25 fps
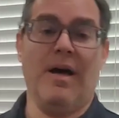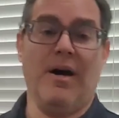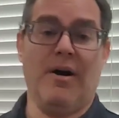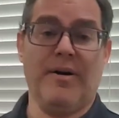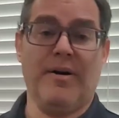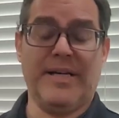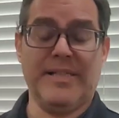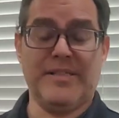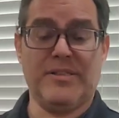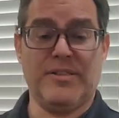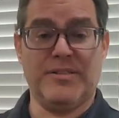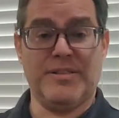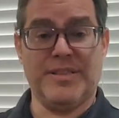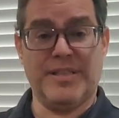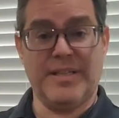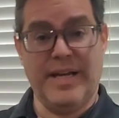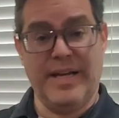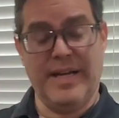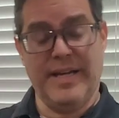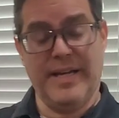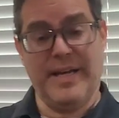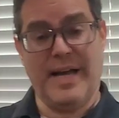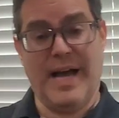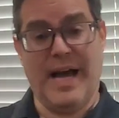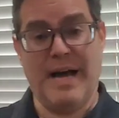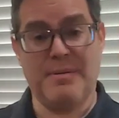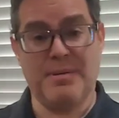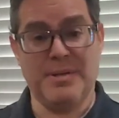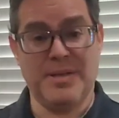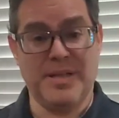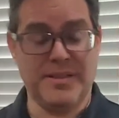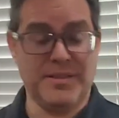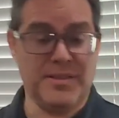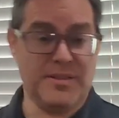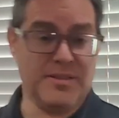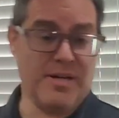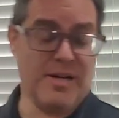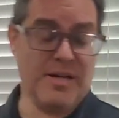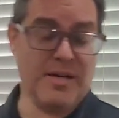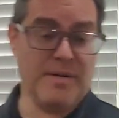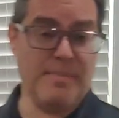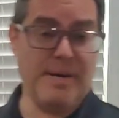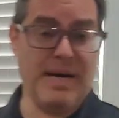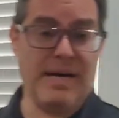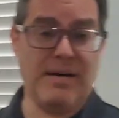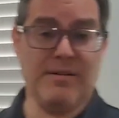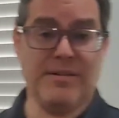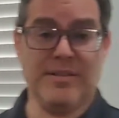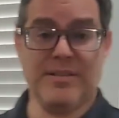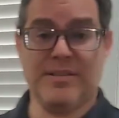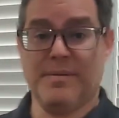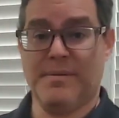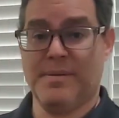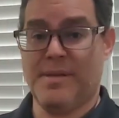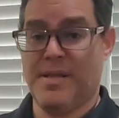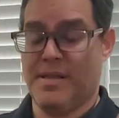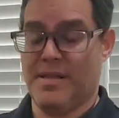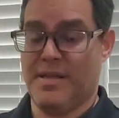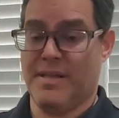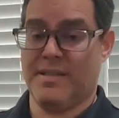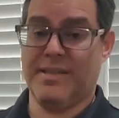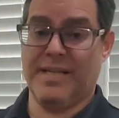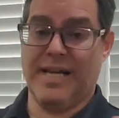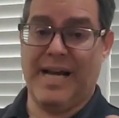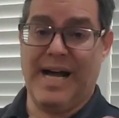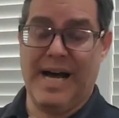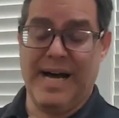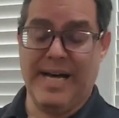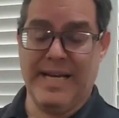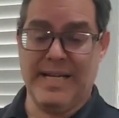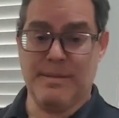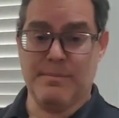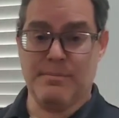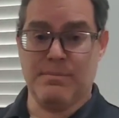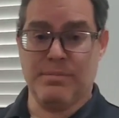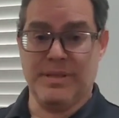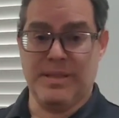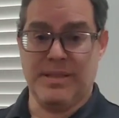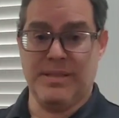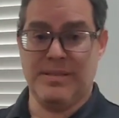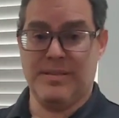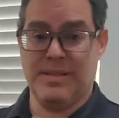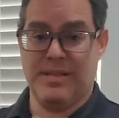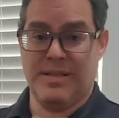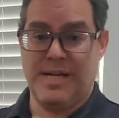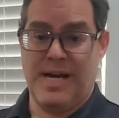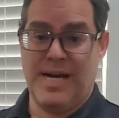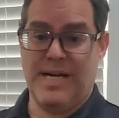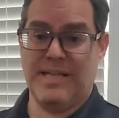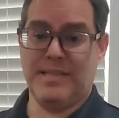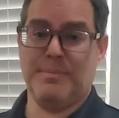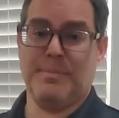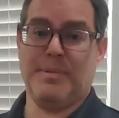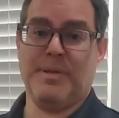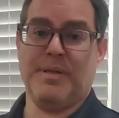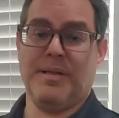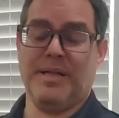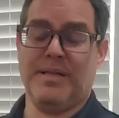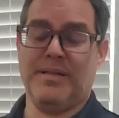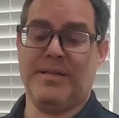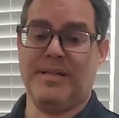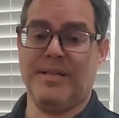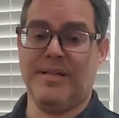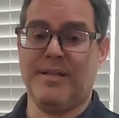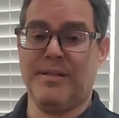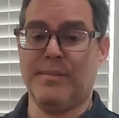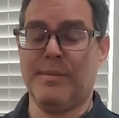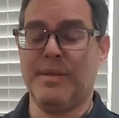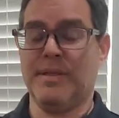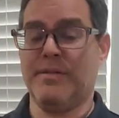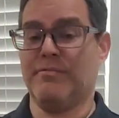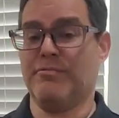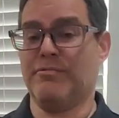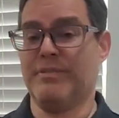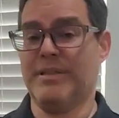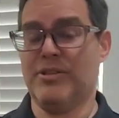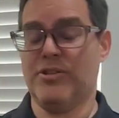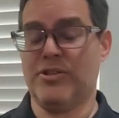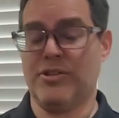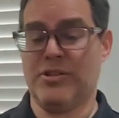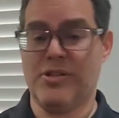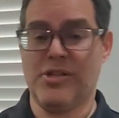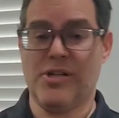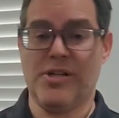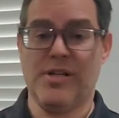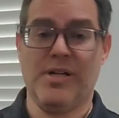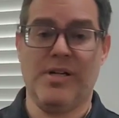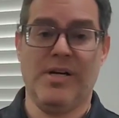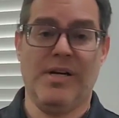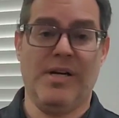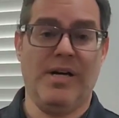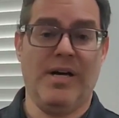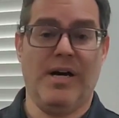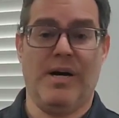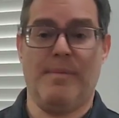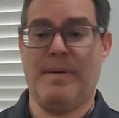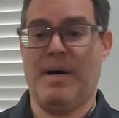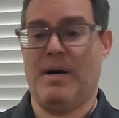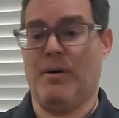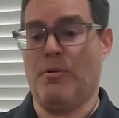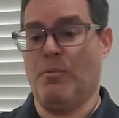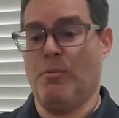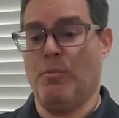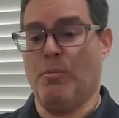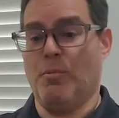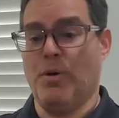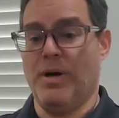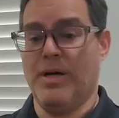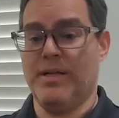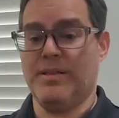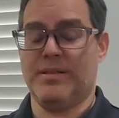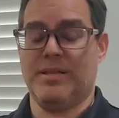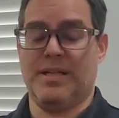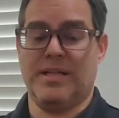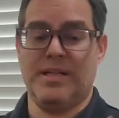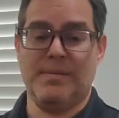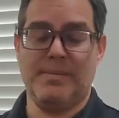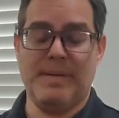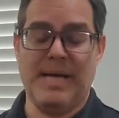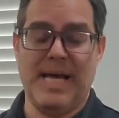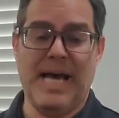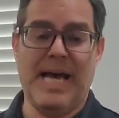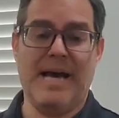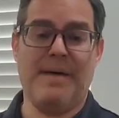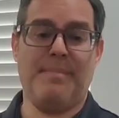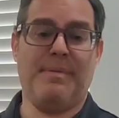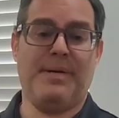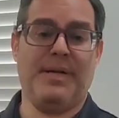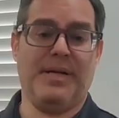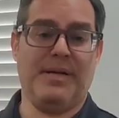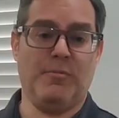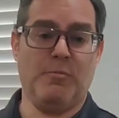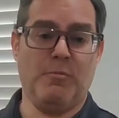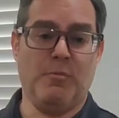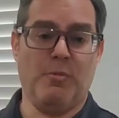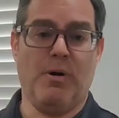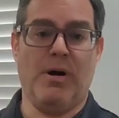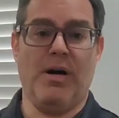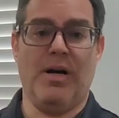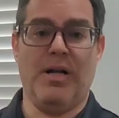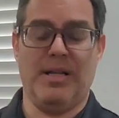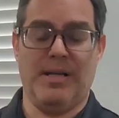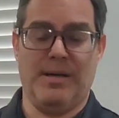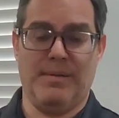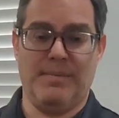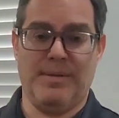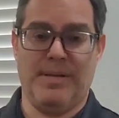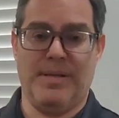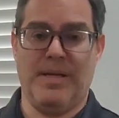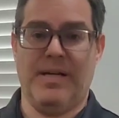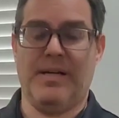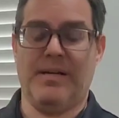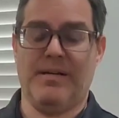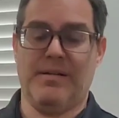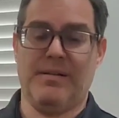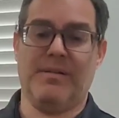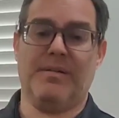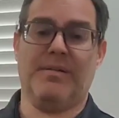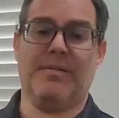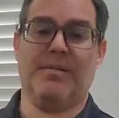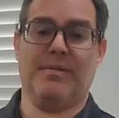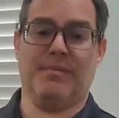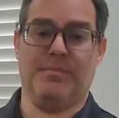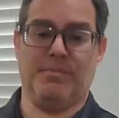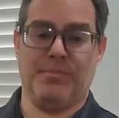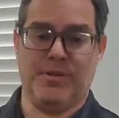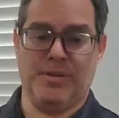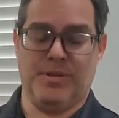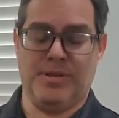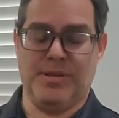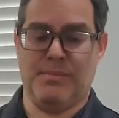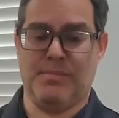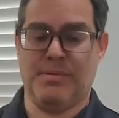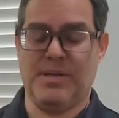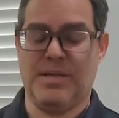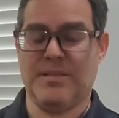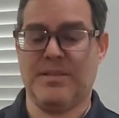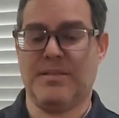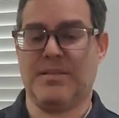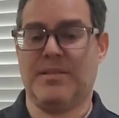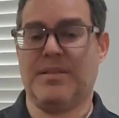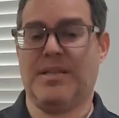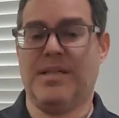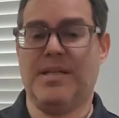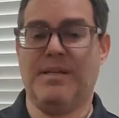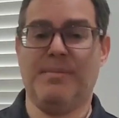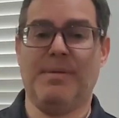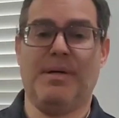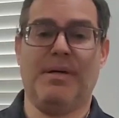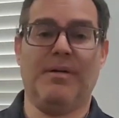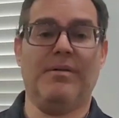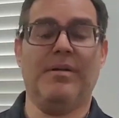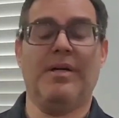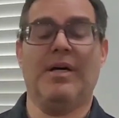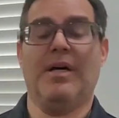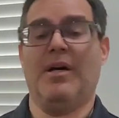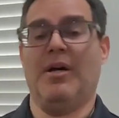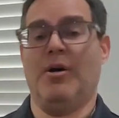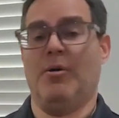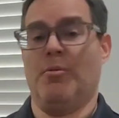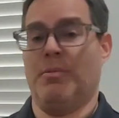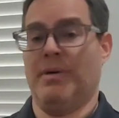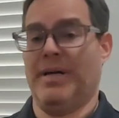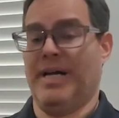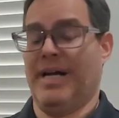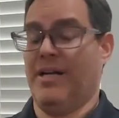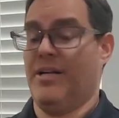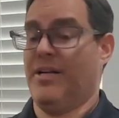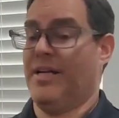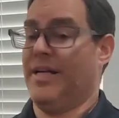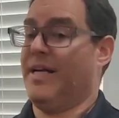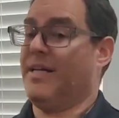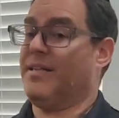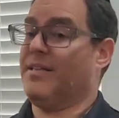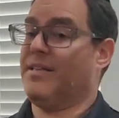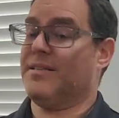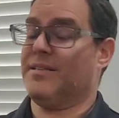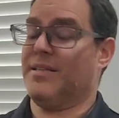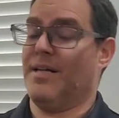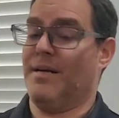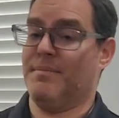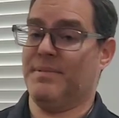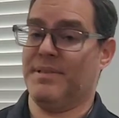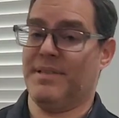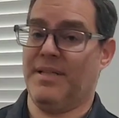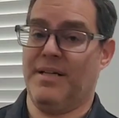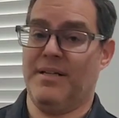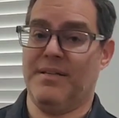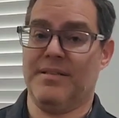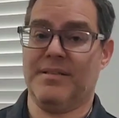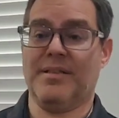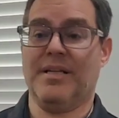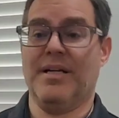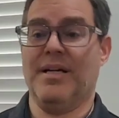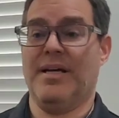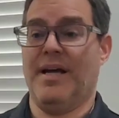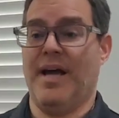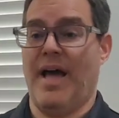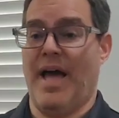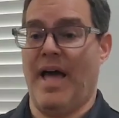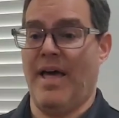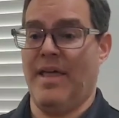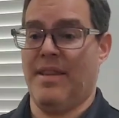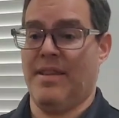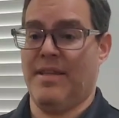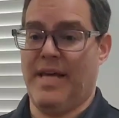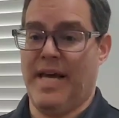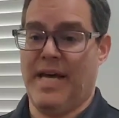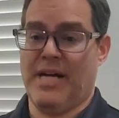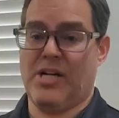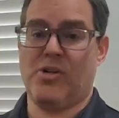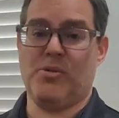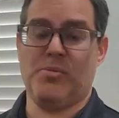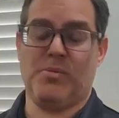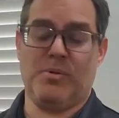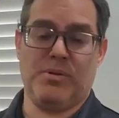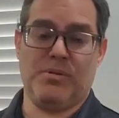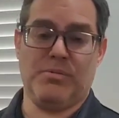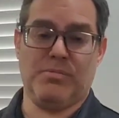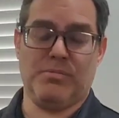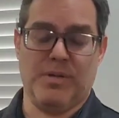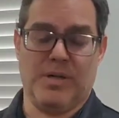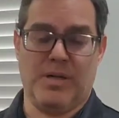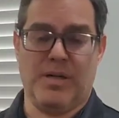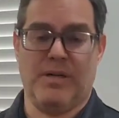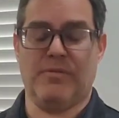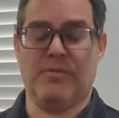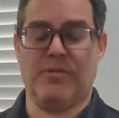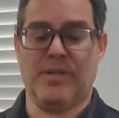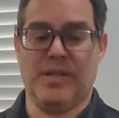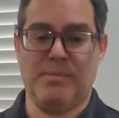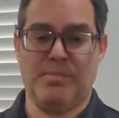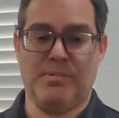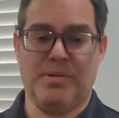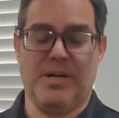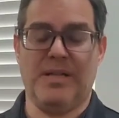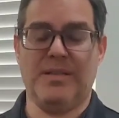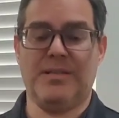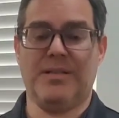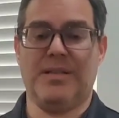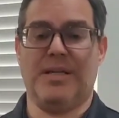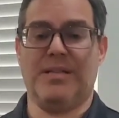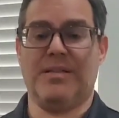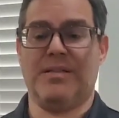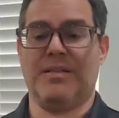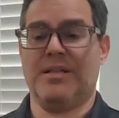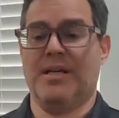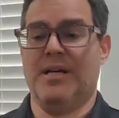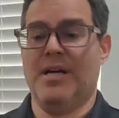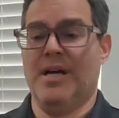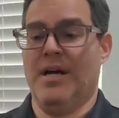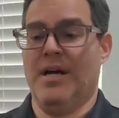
Okay, so today I would like to talk about some of the things that I am bringing to the hospital. I did a little bit of research about what's going to be happening while I'm there during the process of chemo, when I actually get the stem cells and the actual recovery process.